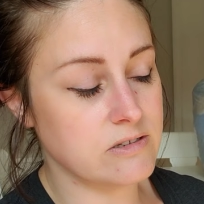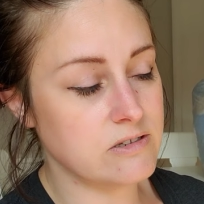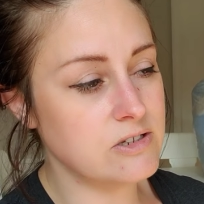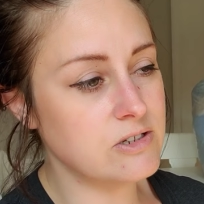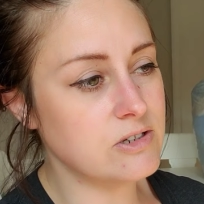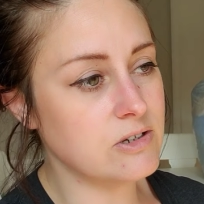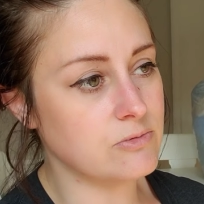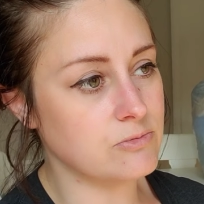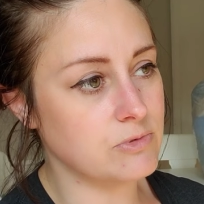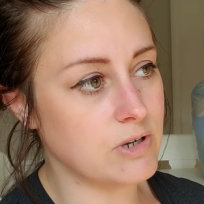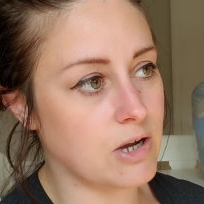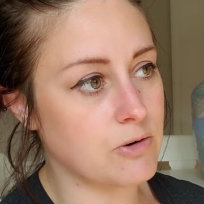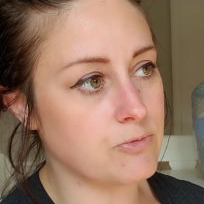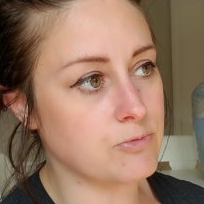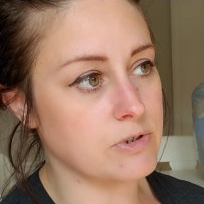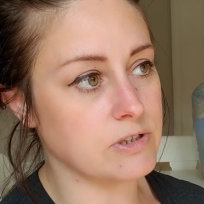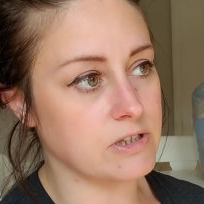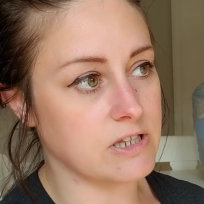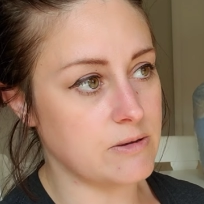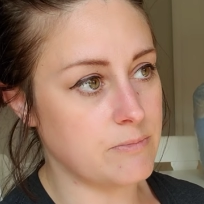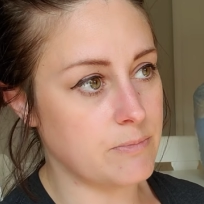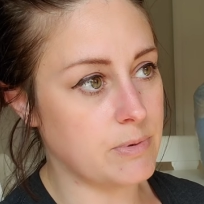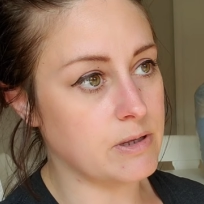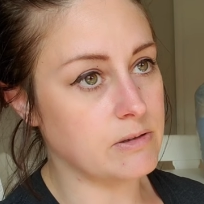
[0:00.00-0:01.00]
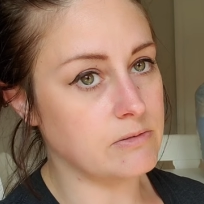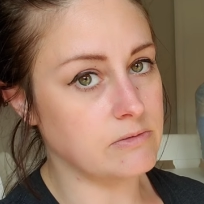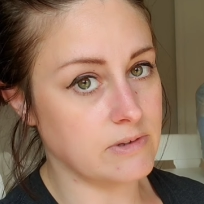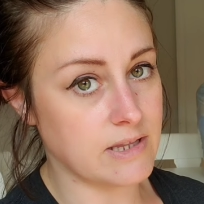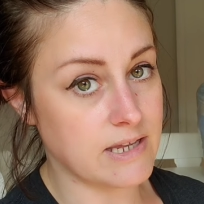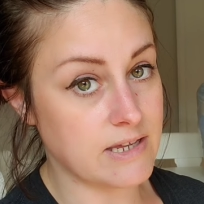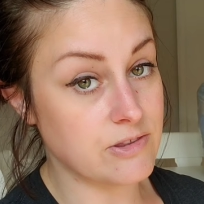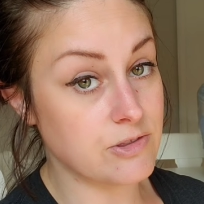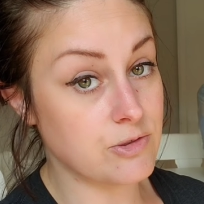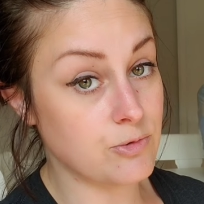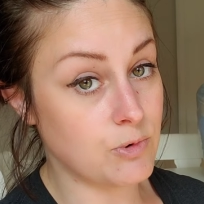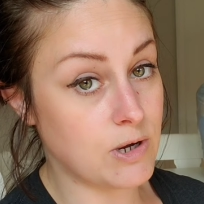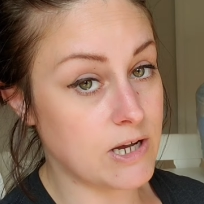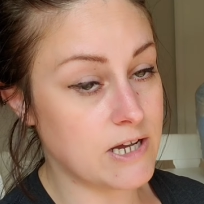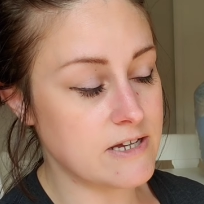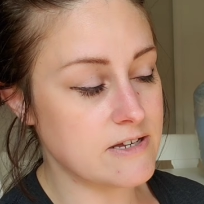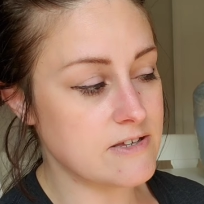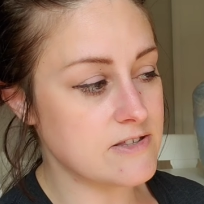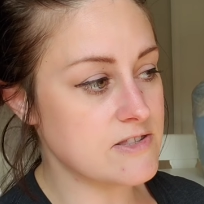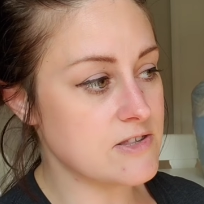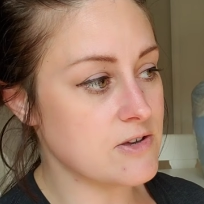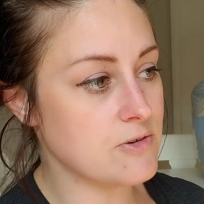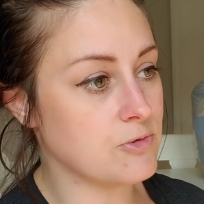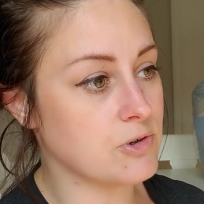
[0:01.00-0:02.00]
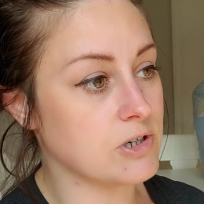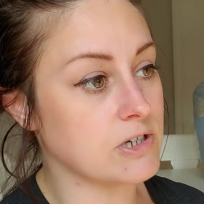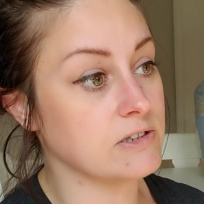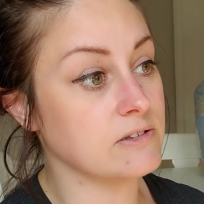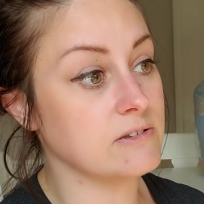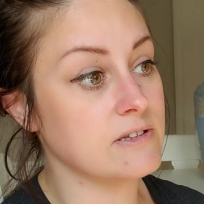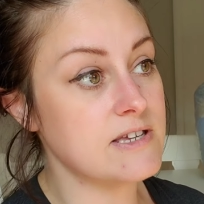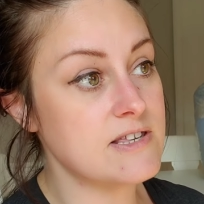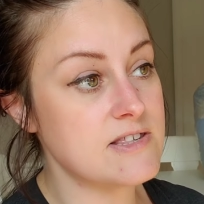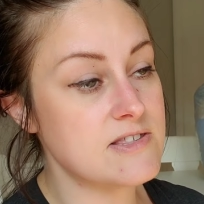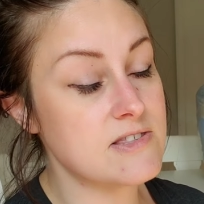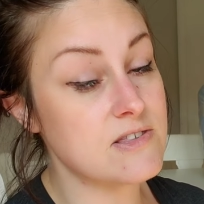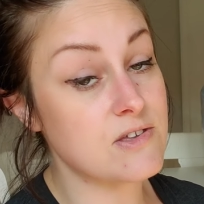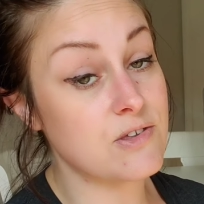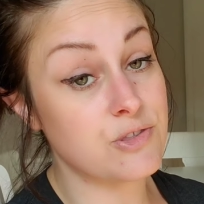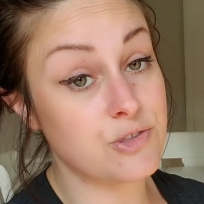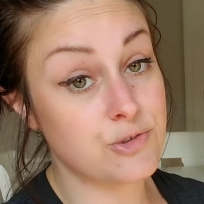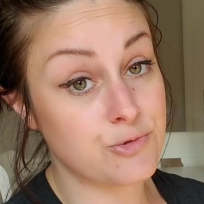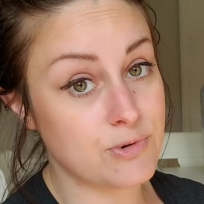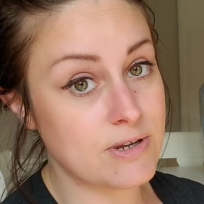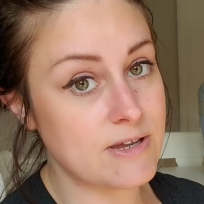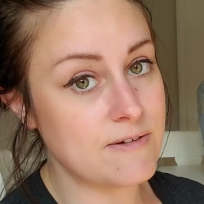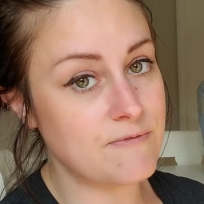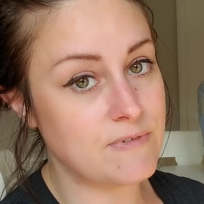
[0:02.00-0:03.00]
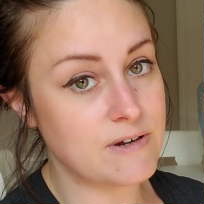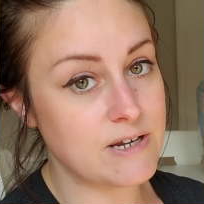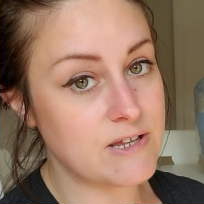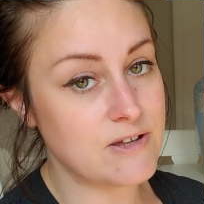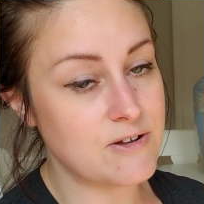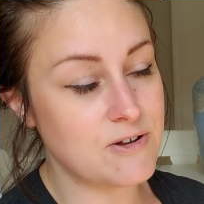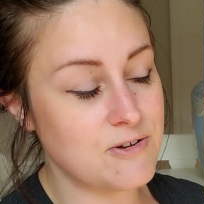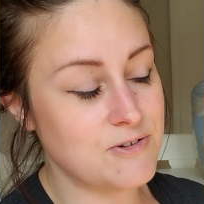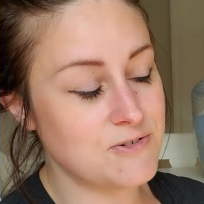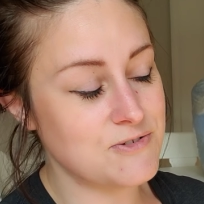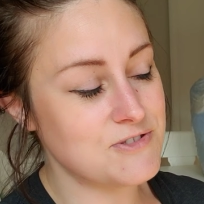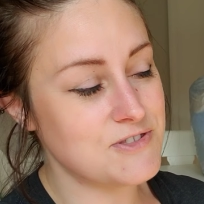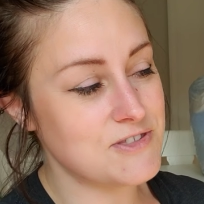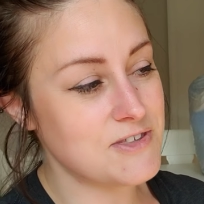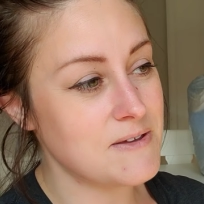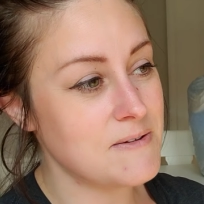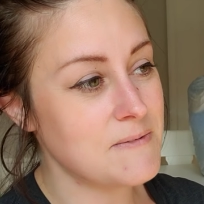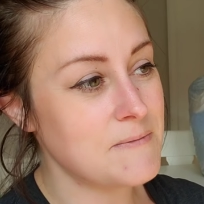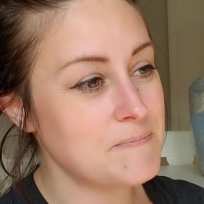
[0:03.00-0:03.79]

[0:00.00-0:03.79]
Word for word: You know, not really, but lengthwise, or at least three videos.